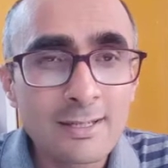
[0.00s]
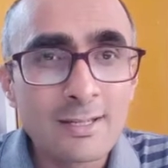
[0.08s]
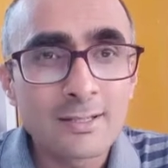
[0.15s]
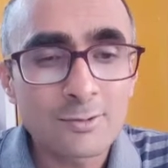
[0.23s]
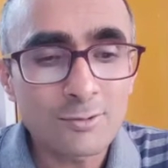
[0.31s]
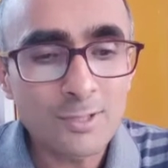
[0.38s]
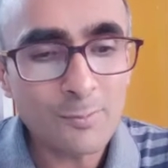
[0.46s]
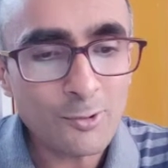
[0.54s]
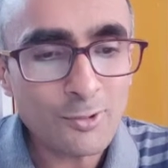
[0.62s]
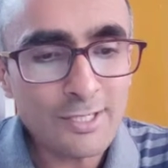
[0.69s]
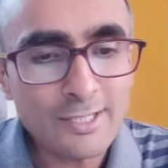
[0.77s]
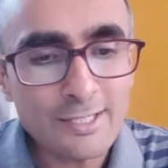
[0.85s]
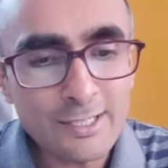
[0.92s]
So the
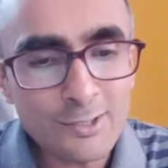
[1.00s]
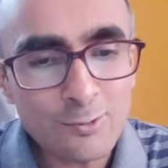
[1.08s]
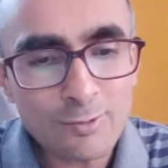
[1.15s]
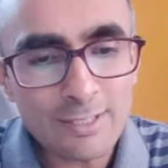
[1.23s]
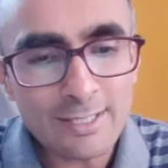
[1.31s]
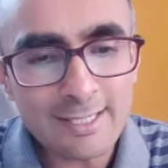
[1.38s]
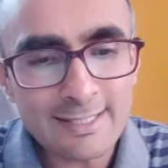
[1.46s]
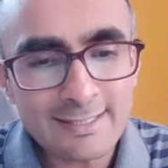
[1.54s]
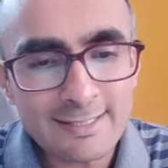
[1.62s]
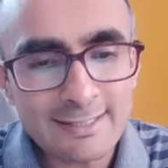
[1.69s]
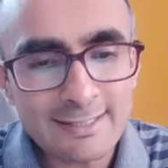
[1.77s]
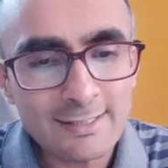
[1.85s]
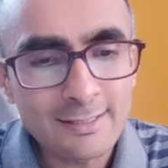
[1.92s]
protein and nucleic acid
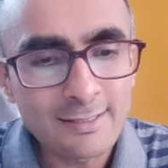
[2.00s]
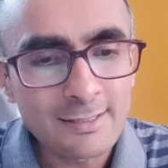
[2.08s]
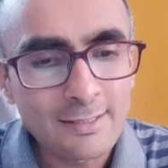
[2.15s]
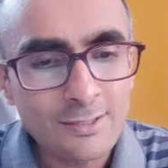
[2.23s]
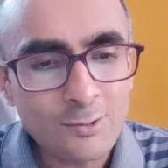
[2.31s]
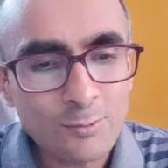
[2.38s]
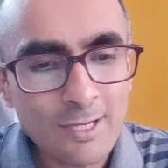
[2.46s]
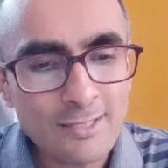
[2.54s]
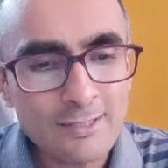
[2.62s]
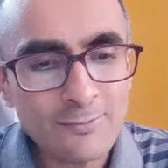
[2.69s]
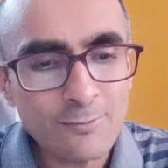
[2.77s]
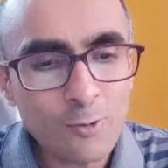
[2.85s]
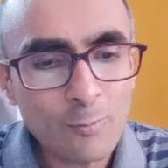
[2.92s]
together
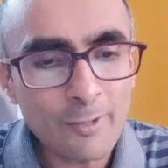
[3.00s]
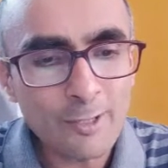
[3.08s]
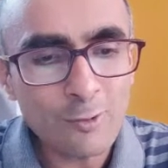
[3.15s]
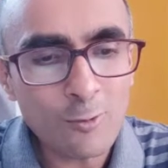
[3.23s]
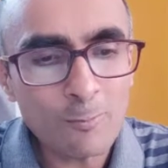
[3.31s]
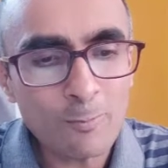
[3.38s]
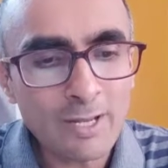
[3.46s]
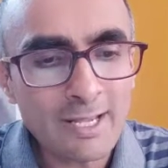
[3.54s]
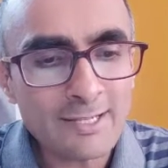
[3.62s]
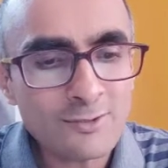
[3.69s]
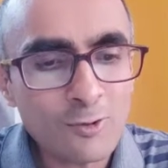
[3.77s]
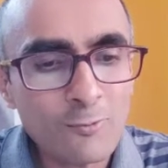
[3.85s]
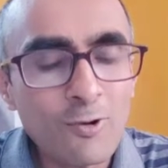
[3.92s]
form a complex
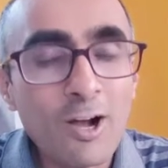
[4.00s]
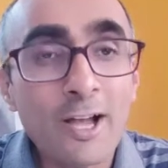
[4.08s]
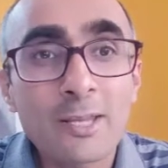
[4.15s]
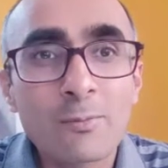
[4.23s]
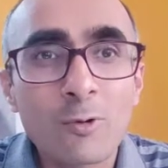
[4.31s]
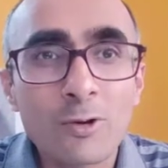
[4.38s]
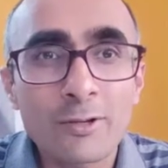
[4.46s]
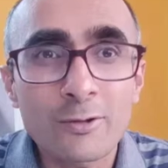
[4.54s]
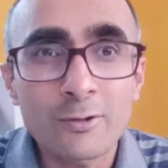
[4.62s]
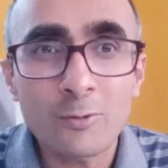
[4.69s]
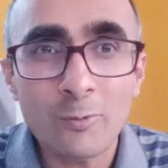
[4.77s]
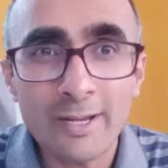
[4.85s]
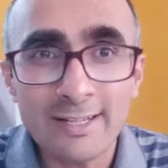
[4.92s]
of high molecular
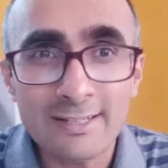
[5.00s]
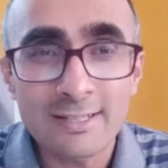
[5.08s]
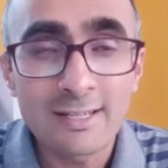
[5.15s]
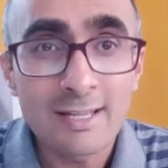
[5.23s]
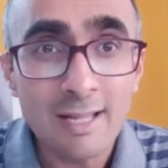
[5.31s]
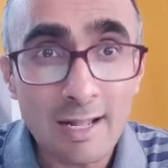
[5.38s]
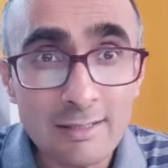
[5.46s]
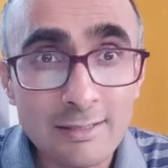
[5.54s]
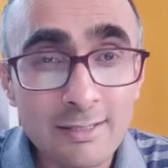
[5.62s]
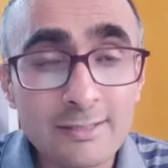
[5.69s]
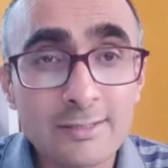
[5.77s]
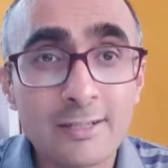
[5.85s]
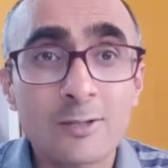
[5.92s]
weight. As a
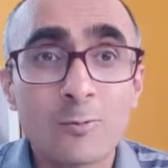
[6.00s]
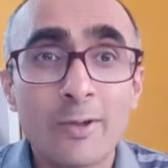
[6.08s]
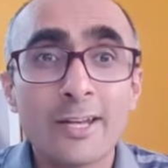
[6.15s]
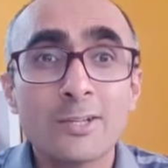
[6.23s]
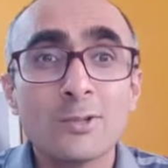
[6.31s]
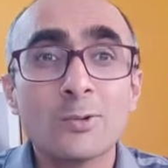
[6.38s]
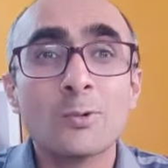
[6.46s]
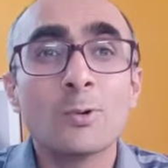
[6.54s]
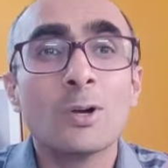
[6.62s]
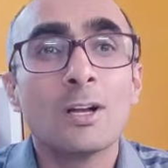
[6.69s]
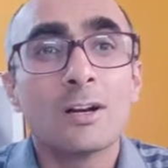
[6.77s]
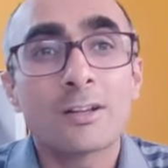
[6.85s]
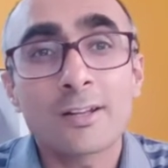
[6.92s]
result, when you
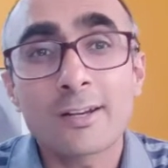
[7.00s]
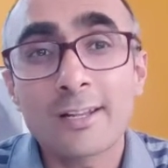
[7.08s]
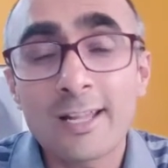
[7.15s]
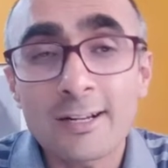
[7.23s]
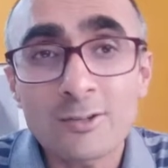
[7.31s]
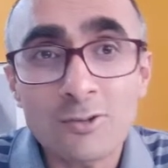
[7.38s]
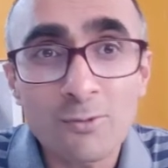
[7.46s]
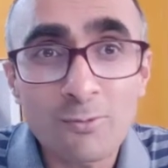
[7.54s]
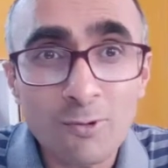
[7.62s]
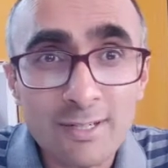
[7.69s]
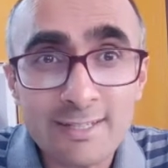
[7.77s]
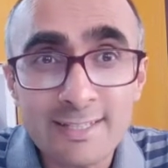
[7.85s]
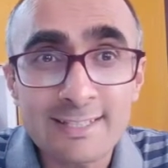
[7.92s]
run
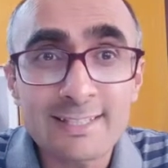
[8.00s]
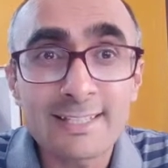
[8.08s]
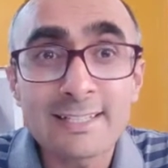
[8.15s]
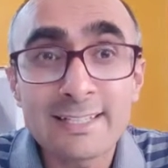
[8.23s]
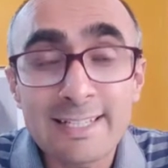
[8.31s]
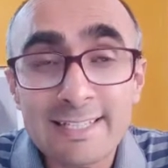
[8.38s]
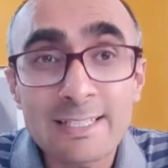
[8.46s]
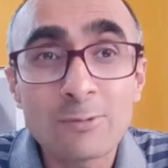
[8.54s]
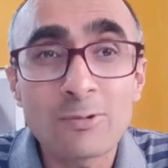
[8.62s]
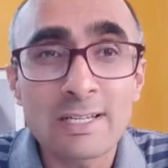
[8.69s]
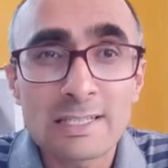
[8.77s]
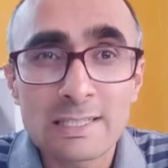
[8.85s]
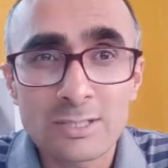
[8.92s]
electrophoresis in native
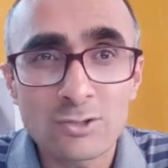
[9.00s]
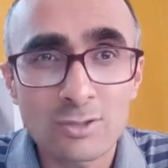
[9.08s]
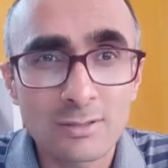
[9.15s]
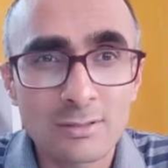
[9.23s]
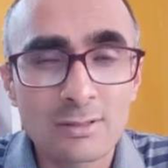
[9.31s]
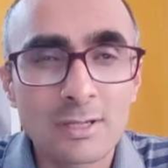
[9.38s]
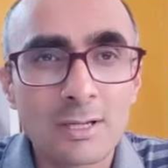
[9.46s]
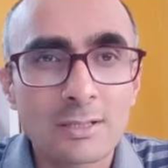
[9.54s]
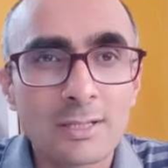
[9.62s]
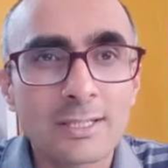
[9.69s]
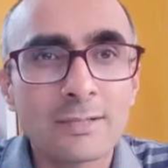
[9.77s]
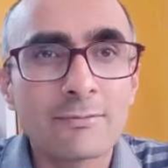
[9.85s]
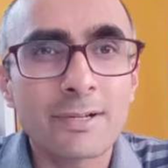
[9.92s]
condition
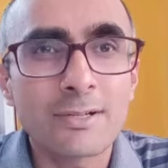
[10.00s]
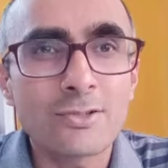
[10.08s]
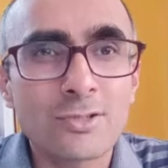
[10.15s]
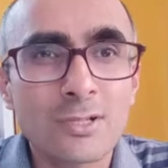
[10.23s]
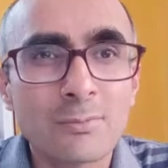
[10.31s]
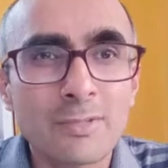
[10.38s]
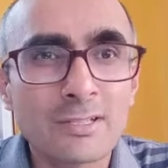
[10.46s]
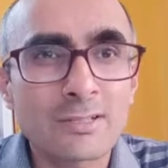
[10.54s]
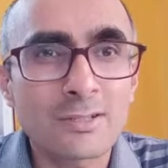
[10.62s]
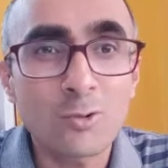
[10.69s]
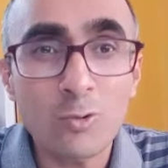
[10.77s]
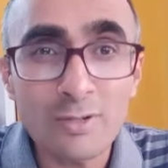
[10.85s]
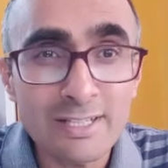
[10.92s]
means
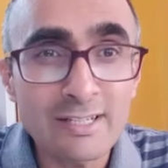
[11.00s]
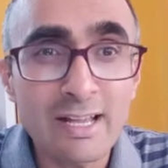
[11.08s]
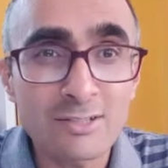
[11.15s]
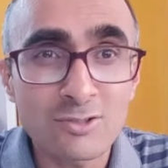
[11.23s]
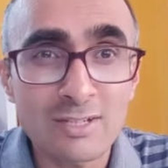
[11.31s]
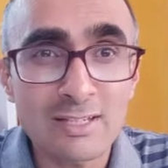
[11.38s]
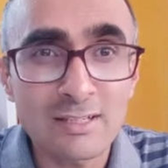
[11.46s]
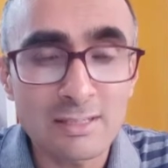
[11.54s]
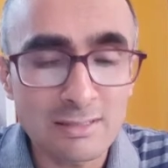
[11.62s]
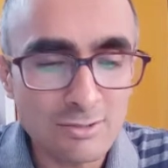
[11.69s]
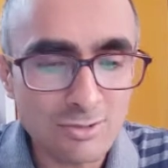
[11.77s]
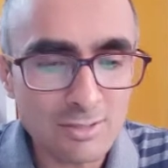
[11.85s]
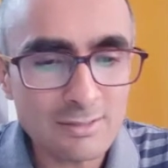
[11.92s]
non-denaturing
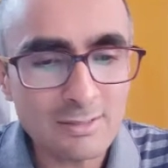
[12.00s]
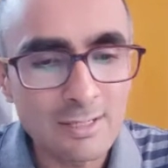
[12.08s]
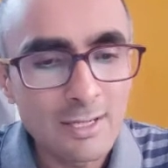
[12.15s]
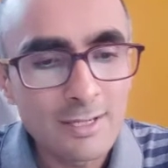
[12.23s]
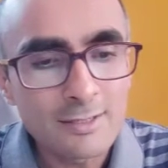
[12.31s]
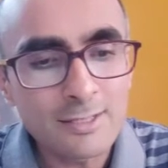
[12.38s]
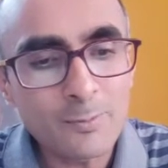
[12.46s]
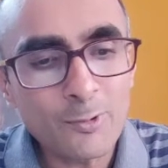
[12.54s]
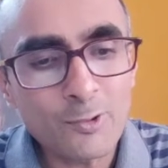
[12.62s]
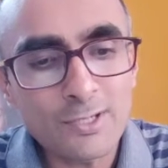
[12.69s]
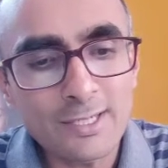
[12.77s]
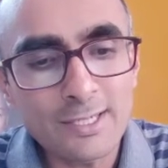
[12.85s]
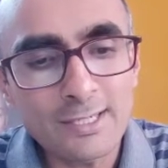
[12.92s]
conditions, the
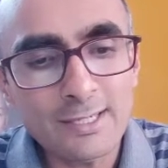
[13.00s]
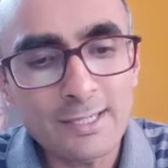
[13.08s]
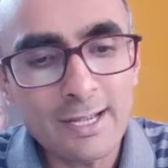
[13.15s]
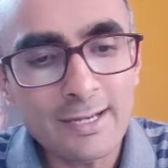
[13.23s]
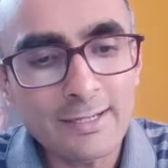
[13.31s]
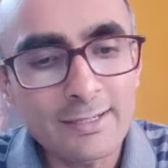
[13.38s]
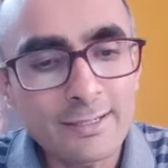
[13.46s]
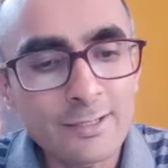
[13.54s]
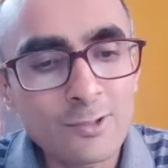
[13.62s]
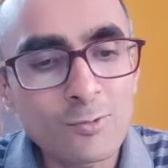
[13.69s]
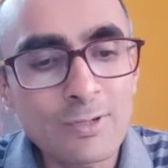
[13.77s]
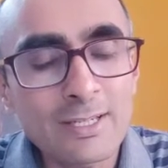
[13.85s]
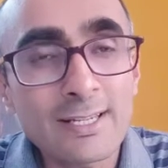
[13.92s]
protein and the
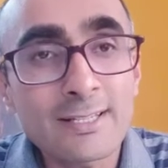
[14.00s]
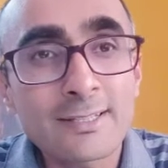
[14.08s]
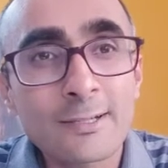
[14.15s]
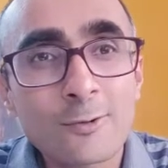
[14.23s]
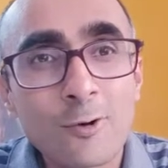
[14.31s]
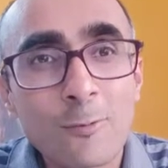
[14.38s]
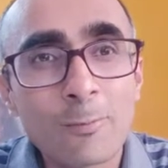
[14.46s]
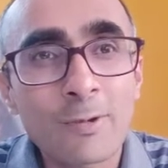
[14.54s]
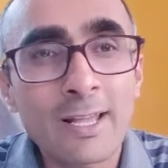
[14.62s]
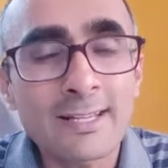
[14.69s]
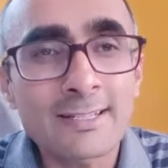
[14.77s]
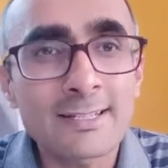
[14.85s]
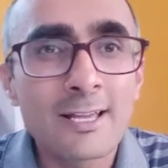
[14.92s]
nucleic acid
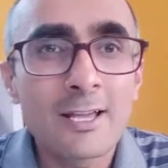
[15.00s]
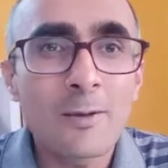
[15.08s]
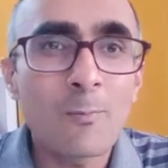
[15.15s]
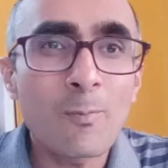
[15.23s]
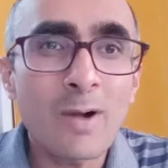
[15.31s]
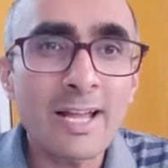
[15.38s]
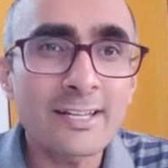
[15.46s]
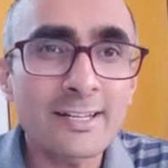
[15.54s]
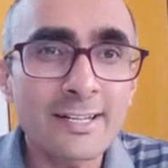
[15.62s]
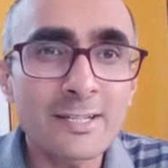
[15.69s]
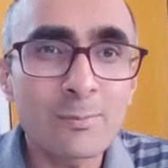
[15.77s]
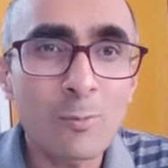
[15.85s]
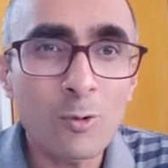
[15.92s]
complex migrate
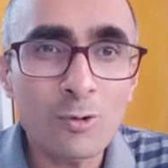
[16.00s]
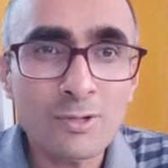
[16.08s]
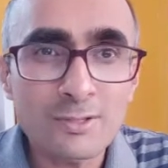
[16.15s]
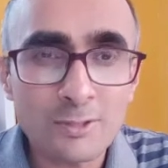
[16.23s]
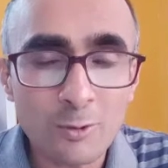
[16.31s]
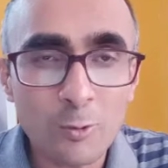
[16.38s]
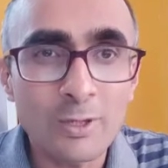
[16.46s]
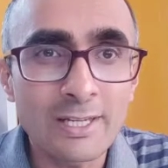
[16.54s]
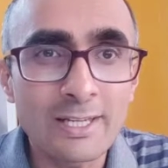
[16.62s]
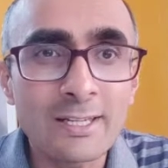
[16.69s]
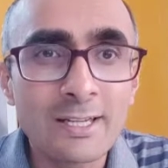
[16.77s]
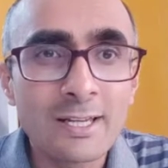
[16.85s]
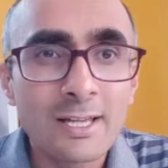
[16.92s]
more slowly
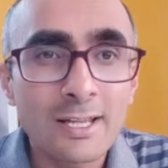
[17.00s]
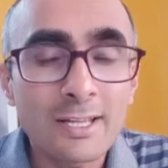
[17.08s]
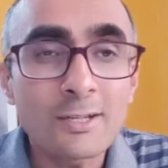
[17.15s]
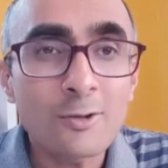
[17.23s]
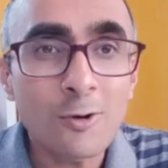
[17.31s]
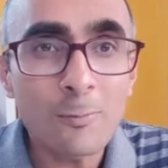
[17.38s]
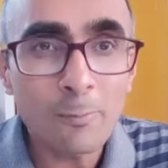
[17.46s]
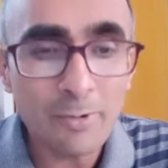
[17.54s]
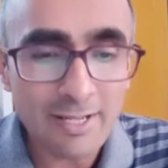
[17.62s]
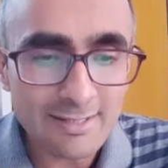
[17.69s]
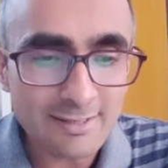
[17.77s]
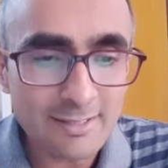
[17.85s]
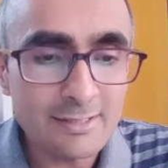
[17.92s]
in
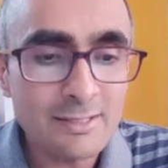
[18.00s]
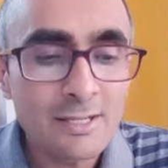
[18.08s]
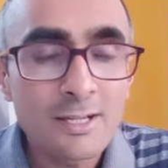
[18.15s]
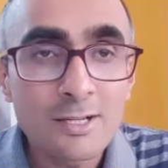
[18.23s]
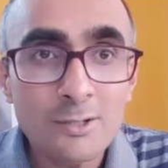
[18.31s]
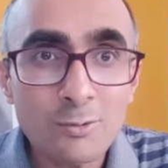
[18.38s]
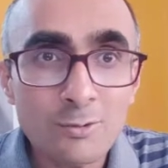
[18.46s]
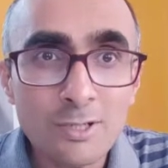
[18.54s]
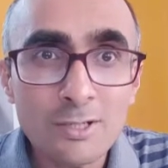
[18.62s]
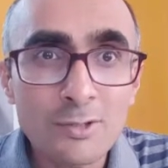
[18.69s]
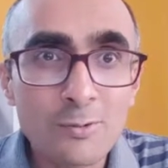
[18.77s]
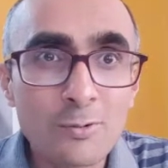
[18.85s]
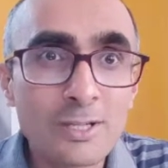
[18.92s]
comparison to the
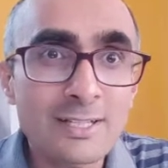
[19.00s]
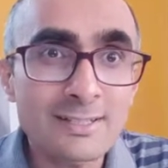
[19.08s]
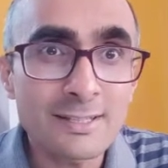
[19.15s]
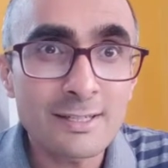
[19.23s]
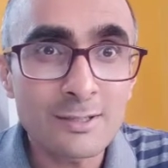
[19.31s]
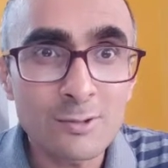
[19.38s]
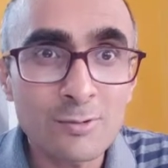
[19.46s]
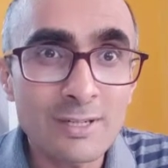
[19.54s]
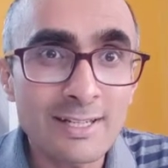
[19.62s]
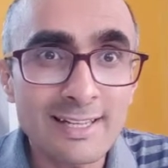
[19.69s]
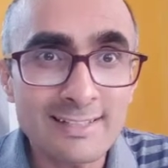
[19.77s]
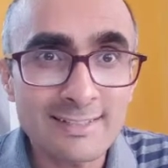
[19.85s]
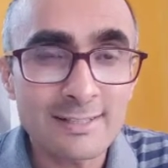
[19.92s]
nucleic
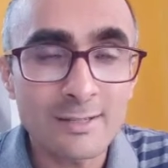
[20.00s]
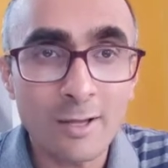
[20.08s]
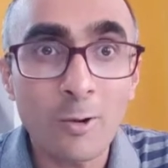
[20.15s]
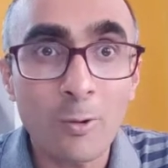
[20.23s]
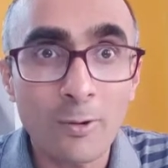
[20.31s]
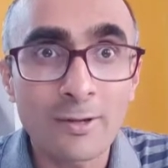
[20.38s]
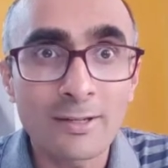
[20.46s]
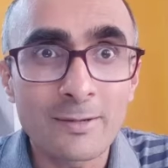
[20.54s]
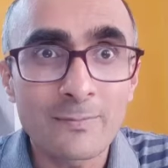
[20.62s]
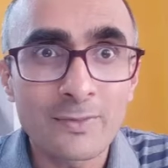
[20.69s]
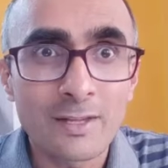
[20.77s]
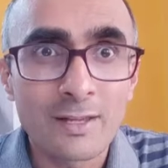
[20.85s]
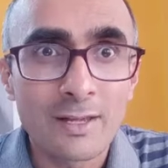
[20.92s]
acid alone.
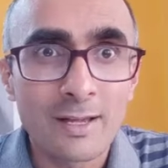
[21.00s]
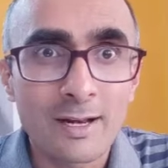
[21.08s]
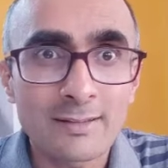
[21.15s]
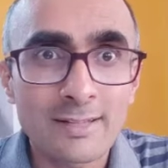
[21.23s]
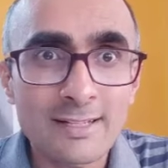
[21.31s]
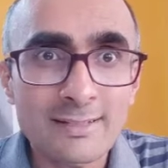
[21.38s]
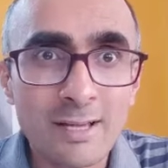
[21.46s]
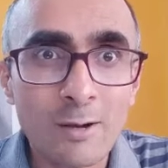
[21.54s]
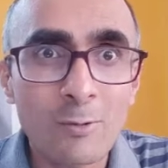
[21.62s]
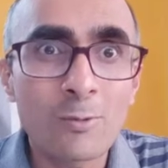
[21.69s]
And that's how